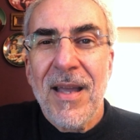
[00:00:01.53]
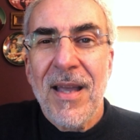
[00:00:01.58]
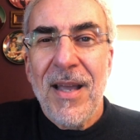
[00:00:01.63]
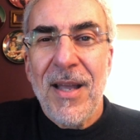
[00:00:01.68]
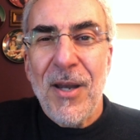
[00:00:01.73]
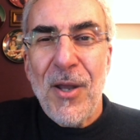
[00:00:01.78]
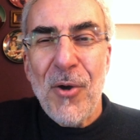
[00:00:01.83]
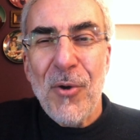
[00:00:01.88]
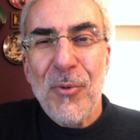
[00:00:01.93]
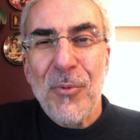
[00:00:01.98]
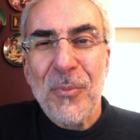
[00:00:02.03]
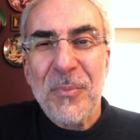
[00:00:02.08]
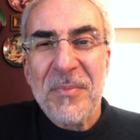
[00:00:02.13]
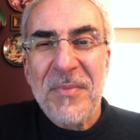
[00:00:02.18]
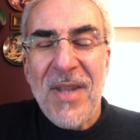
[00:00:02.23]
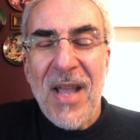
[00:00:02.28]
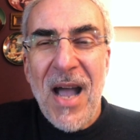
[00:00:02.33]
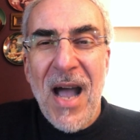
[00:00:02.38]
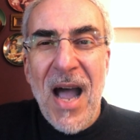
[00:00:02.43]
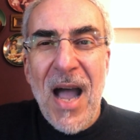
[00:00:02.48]
Hello,
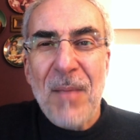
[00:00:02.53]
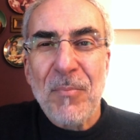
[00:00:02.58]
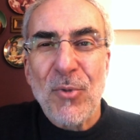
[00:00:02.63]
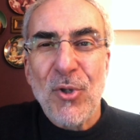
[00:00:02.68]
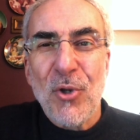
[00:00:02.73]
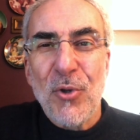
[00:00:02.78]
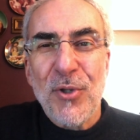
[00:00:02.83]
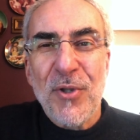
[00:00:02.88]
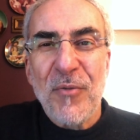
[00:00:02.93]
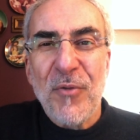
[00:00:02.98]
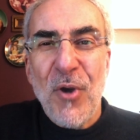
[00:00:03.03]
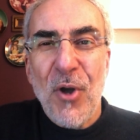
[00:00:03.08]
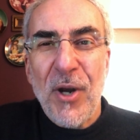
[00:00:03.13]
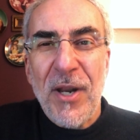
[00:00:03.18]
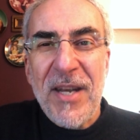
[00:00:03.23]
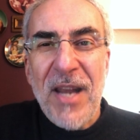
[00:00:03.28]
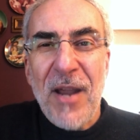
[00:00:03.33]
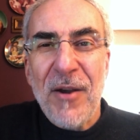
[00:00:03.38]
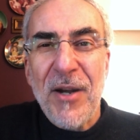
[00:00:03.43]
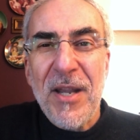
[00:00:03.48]
I'm Joseph
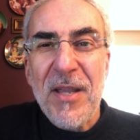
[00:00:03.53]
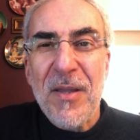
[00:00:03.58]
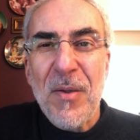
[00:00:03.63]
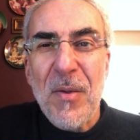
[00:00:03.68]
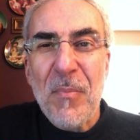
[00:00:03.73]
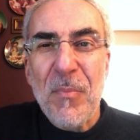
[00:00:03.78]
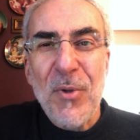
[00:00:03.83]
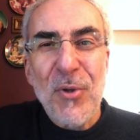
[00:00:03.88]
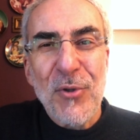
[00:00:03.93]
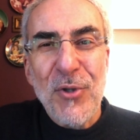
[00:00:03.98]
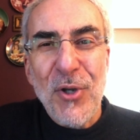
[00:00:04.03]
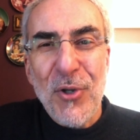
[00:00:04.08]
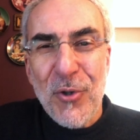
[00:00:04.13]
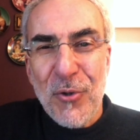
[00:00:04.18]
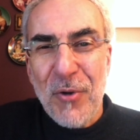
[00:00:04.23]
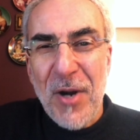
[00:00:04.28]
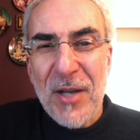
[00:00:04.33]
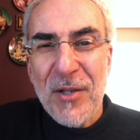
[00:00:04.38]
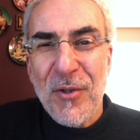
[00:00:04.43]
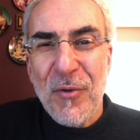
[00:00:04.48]
Colaneri, Music
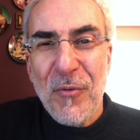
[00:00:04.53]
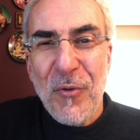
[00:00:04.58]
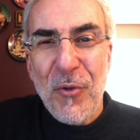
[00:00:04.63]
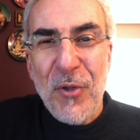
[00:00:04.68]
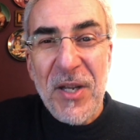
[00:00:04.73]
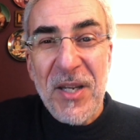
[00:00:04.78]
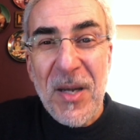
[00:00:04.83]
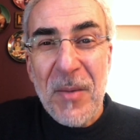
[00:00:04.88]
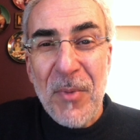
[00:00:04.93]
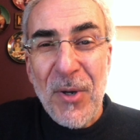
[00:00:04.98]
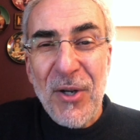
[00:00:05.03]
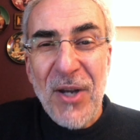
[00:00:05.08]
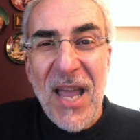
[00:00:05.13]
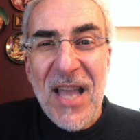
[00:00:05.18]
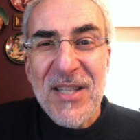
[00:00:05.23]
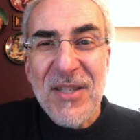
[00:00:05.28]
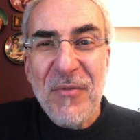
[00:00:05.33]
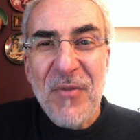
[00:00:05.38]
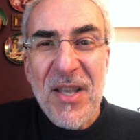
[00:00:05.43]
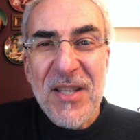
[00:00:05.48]
Director for the
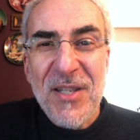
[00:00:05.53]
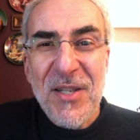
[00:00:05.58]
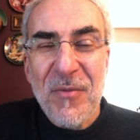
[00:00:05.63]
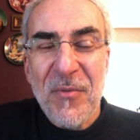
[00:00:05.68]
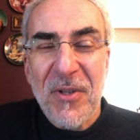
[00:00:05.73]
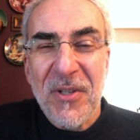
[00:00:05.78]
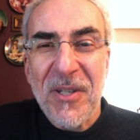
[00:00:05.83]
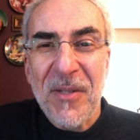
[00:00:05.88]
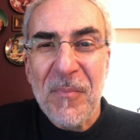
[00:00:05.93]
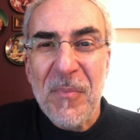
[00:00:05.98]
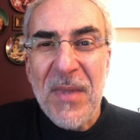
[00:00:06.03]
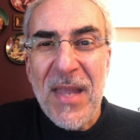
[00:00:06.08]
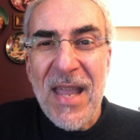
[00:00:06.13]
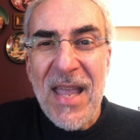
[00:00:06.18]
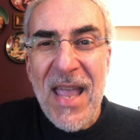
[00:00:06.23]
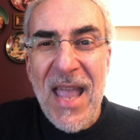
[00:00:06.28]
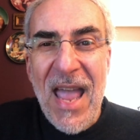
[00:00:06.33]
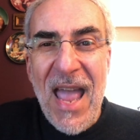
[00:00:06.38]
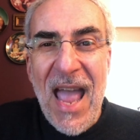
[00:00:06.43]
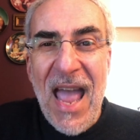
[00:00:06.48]
Glimmerglass Festival,
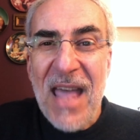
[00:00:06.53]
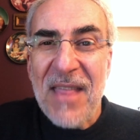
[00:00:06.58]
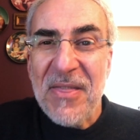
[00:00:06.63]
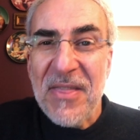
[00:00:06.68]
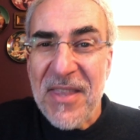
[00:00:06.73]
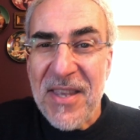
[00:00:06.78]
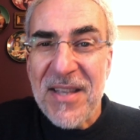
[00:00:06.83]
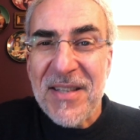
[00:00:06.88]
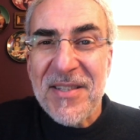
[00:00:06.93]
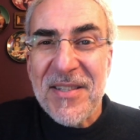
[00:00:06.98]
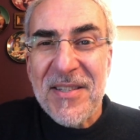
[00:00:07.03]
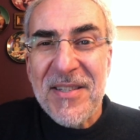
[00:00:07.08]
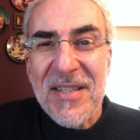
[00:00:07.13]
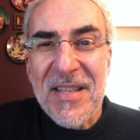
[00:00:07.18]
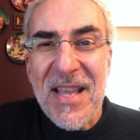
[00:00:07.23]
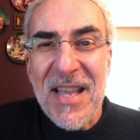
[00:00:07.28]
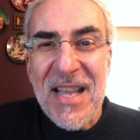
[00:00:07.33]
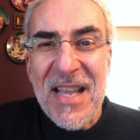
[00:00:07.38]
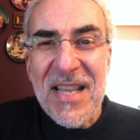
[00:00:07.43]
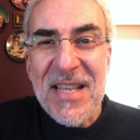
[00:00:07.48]
and this
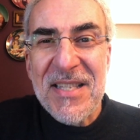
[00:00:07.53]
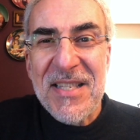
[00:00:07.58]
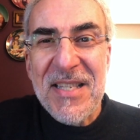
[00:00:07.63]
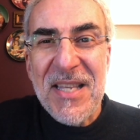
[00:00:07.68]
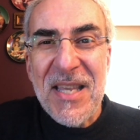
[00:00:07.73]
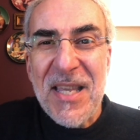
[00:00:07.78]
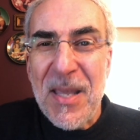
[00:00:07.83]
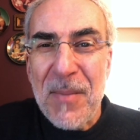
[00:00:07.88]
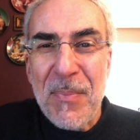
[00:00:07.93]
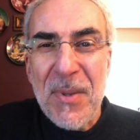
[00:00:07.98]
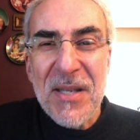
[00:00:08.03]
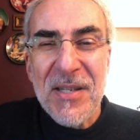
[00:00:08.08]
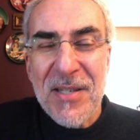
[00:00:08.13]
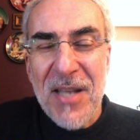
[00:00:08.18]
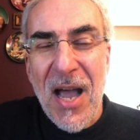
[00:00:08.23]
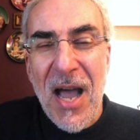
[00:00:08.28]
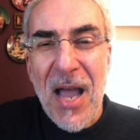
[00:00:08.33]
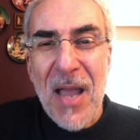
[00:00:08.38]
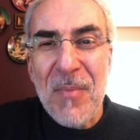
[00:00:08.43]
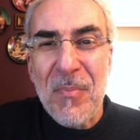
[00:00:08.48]
is Keeping
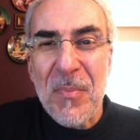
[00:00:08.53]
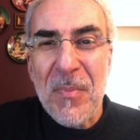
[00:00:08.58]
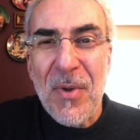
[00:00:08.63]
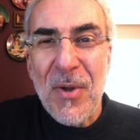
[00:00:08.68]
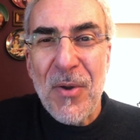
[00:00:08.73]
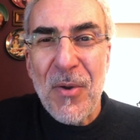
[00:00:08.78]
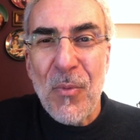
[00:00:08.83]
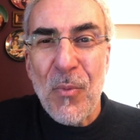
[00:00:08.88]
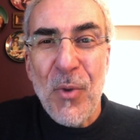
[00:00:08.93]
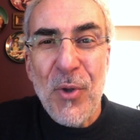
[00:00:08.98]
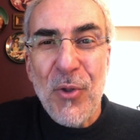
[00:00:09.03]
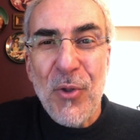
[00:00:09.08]
Time with